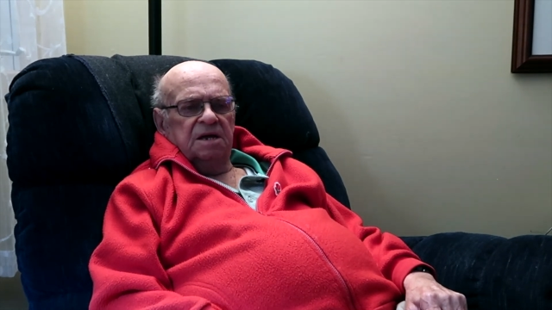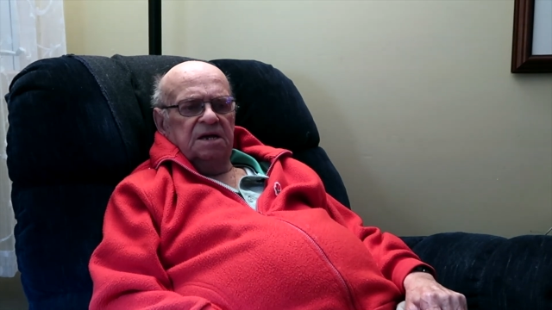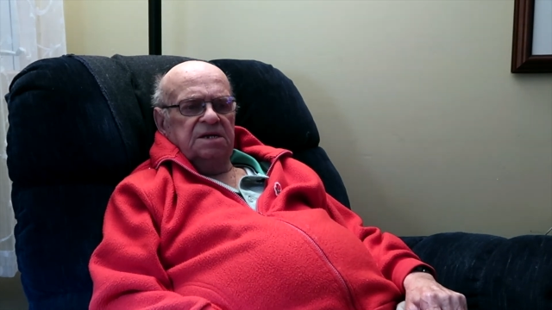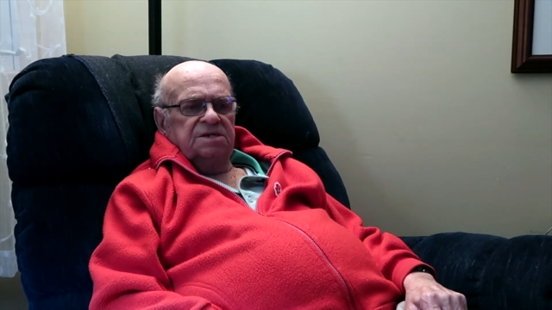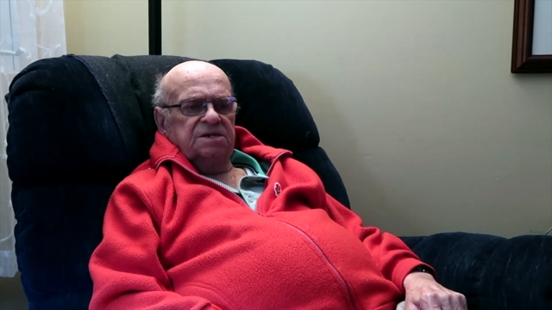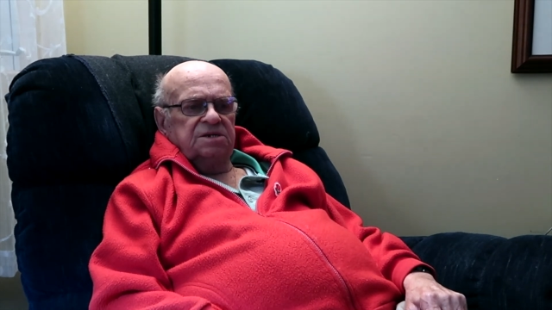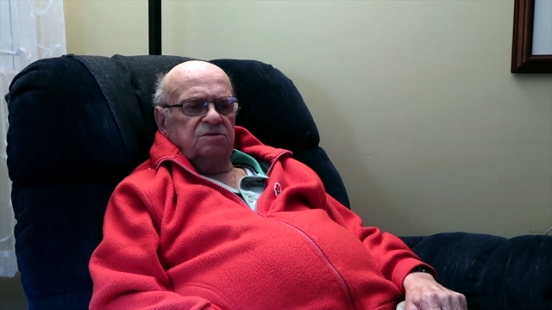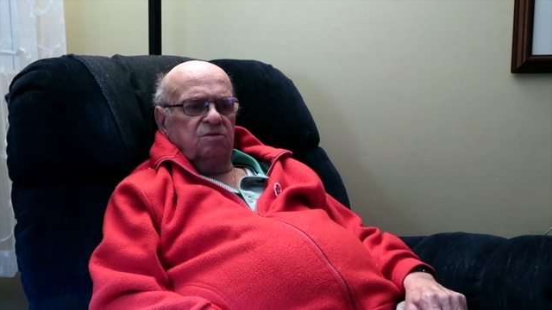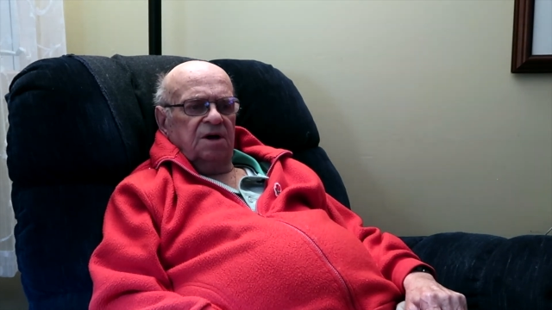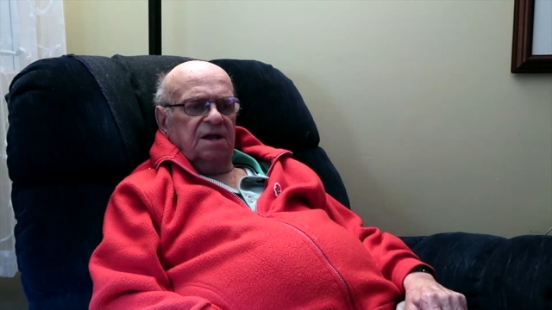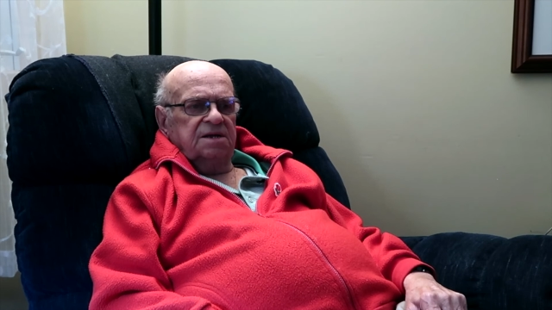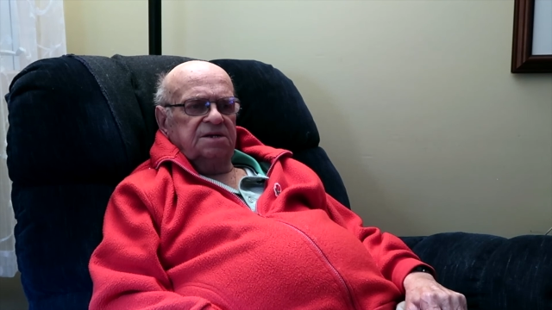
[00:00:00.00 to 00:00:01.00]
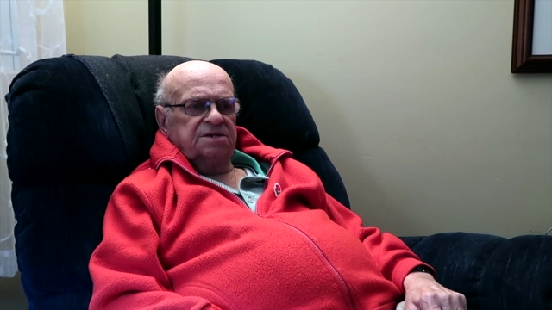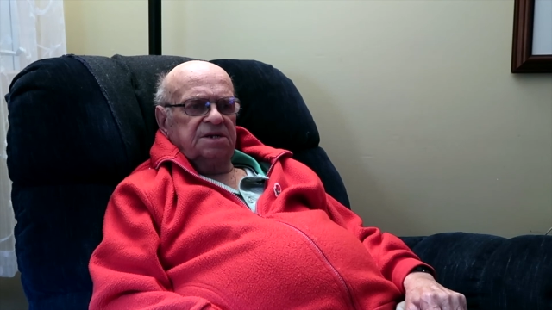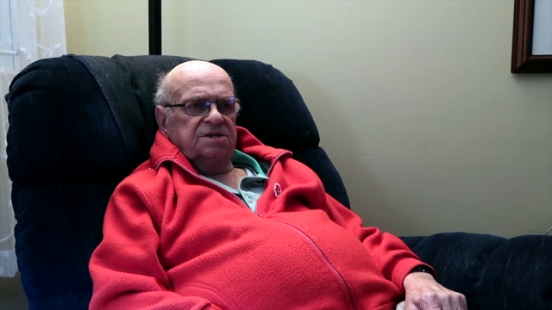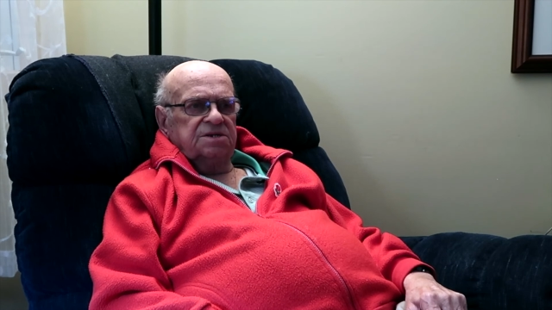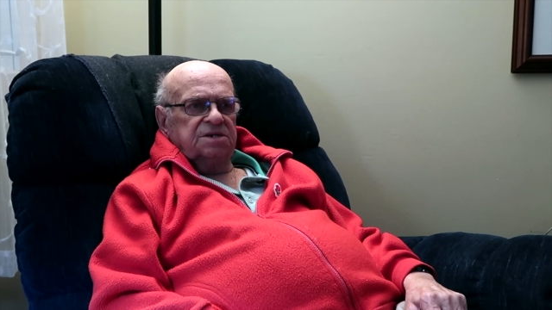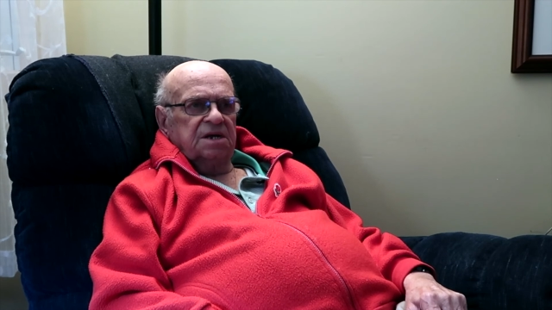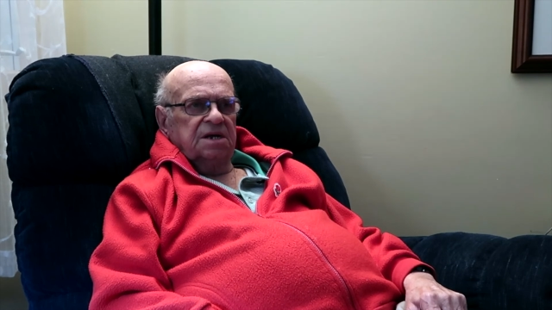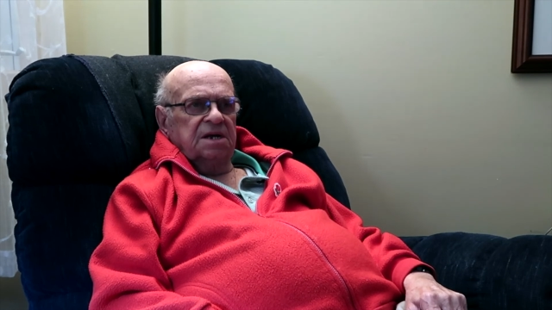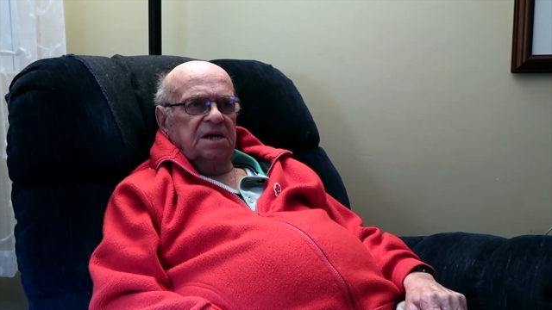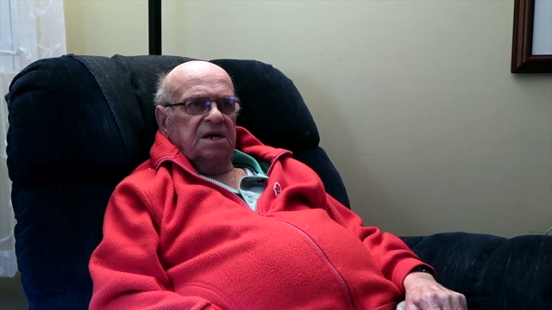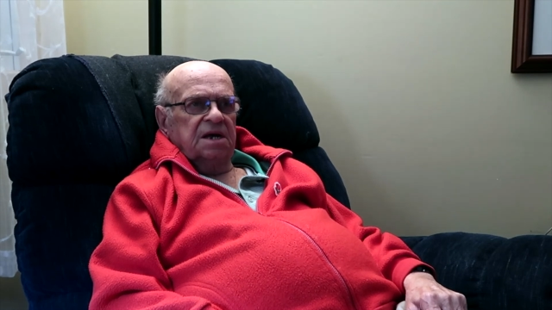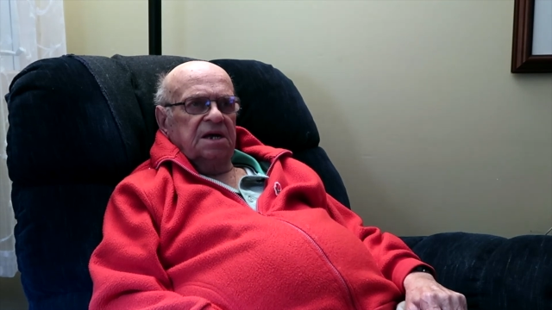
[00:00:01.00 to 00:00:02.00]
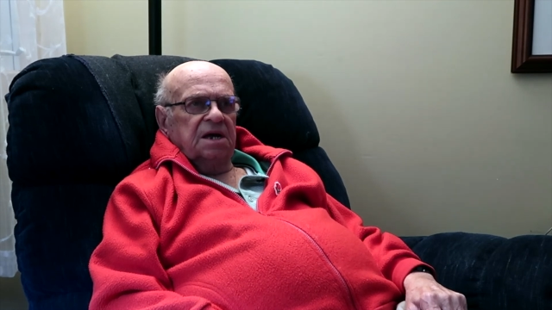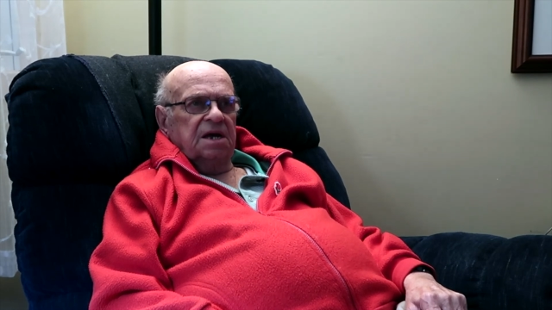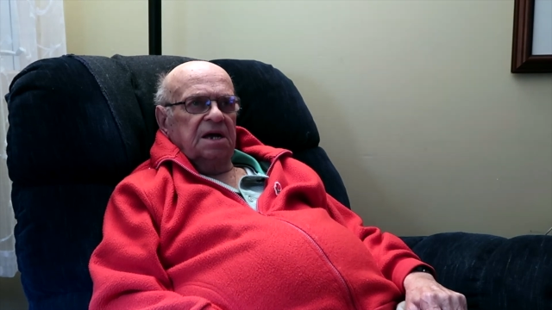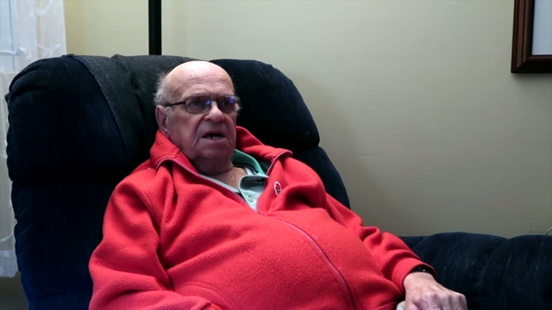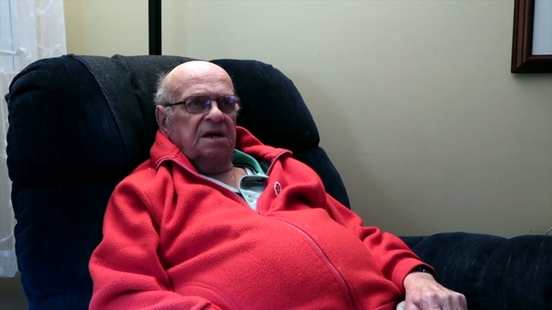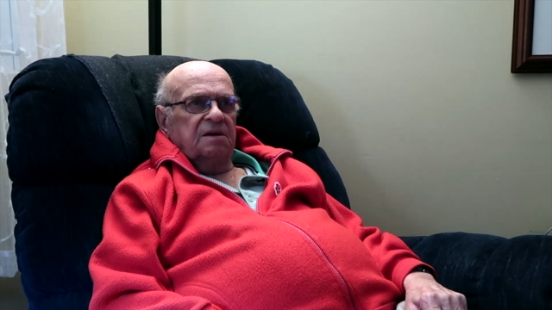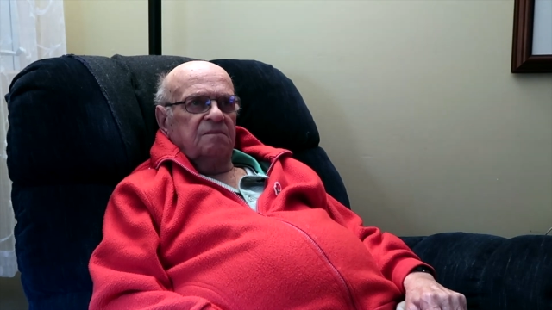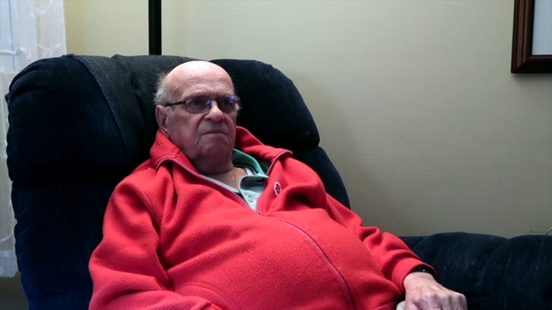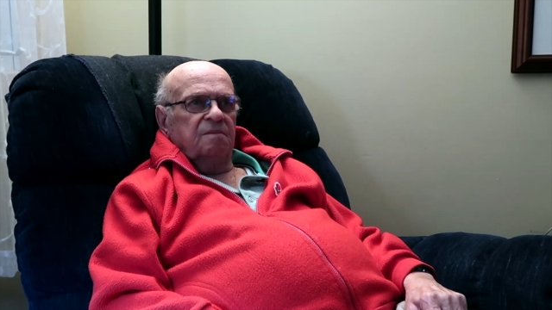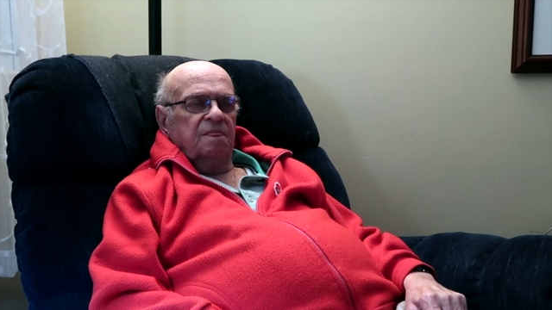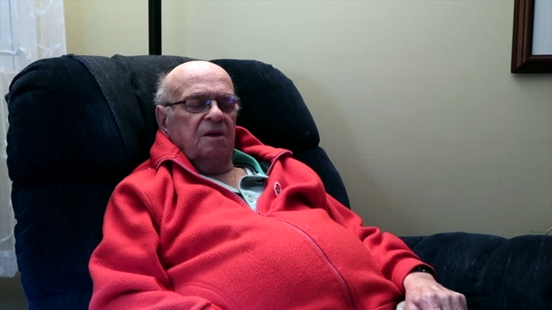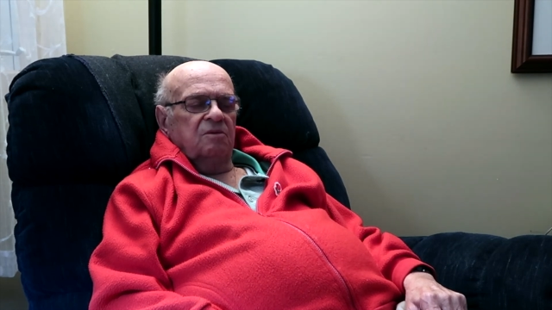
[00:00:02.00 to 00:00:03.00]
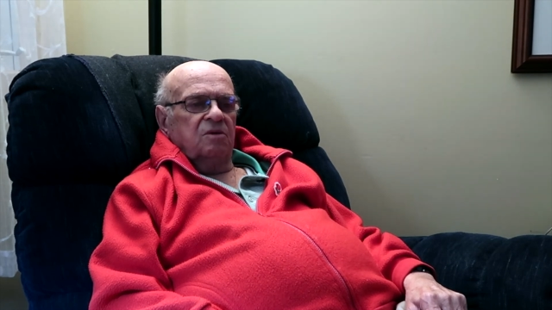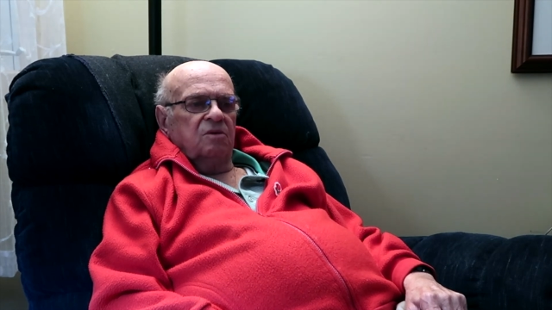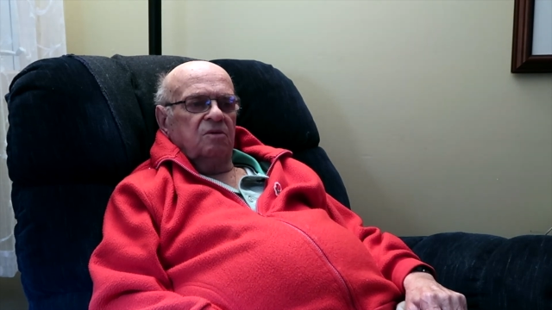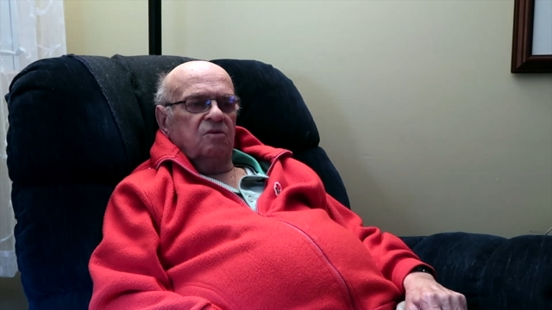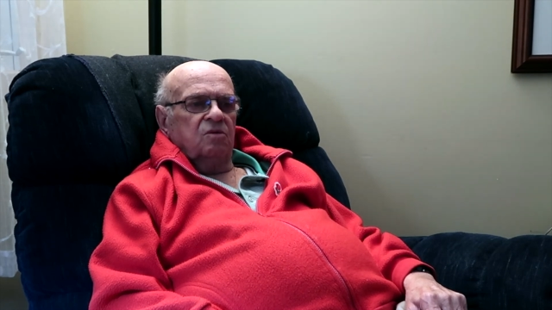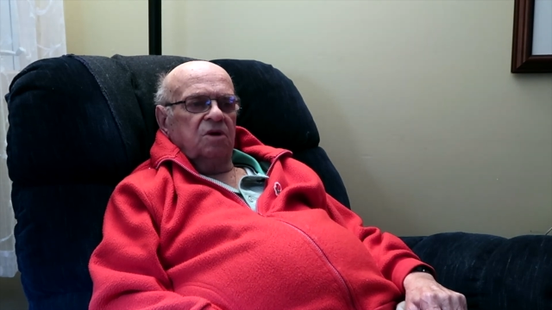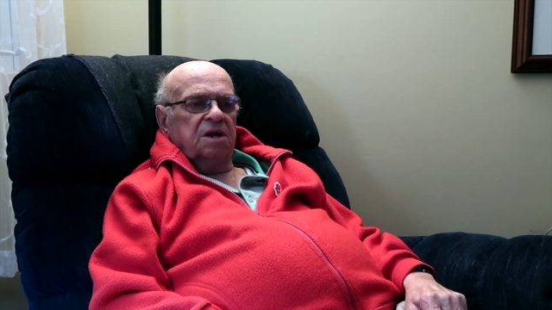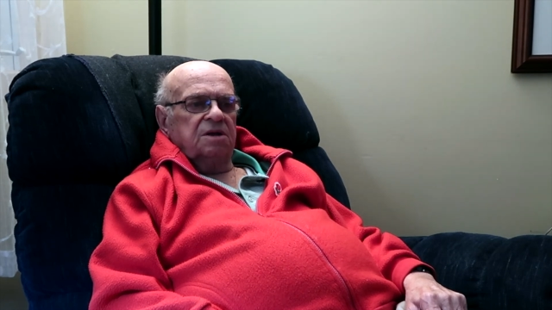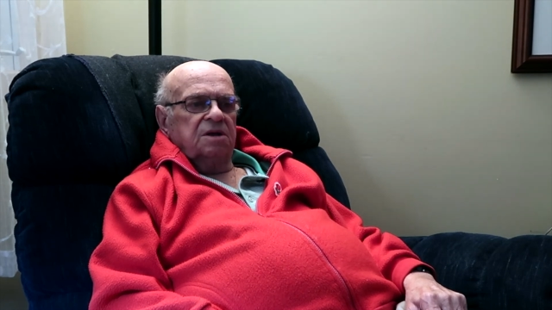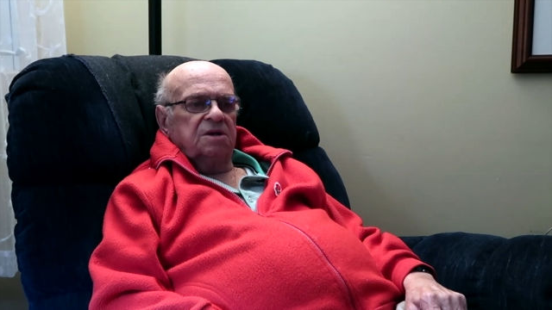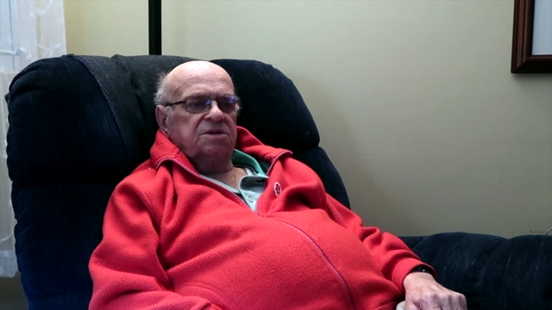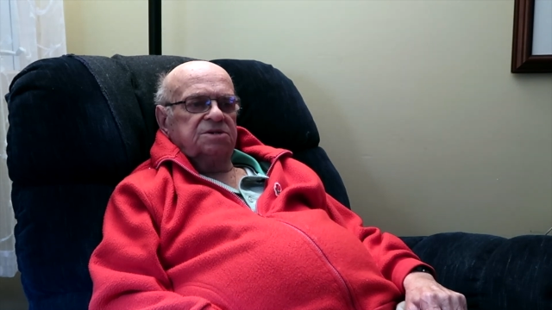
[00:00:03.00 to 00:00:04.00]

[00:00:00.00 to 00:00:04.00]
He says, well, he says, when